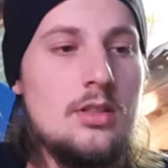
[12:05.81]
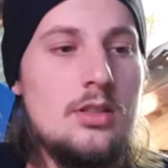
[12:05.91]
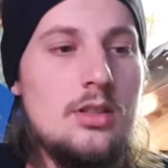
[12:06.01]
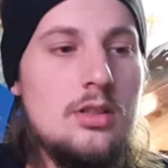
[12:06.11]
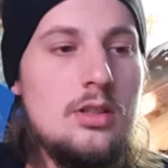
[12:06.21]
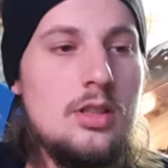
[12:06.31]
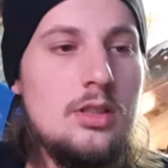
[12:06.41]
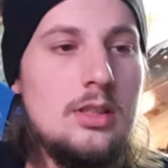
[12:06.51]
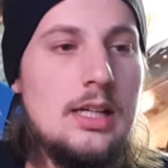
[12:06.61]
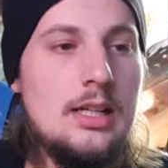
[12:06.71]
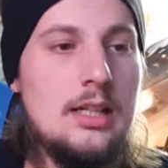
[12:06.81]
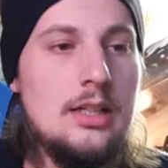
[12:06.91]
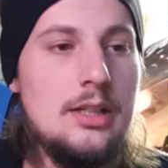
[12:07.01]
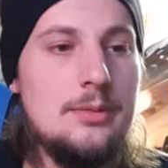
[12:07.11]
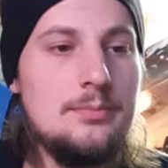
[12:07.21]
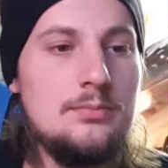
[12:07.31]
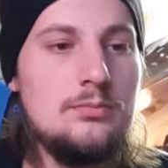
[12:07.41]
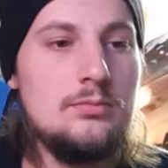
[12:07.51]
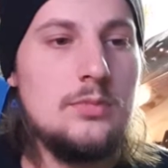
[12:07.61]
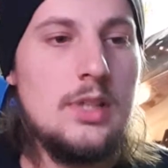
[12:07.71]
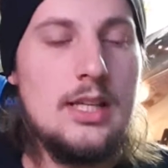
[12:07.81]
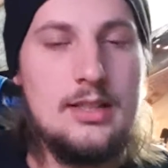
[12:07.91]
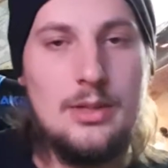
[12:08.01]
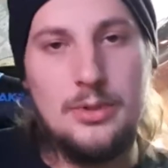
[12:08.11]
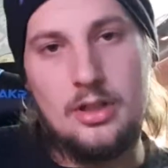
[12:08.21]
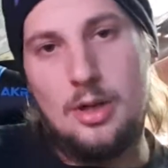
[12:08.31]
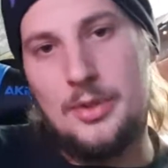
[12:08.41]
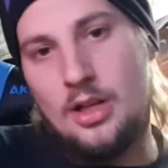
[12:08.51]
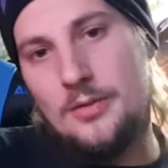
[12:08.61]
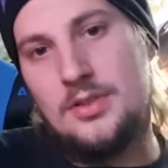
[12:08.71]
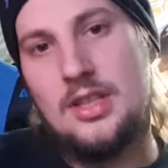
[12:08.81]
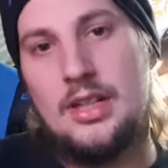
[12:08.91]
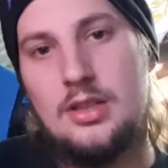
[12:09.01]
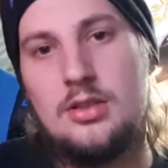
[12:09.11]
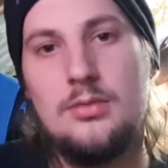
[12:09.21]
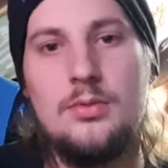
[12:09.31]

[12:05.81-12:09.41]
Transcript: So as they were coming off stage,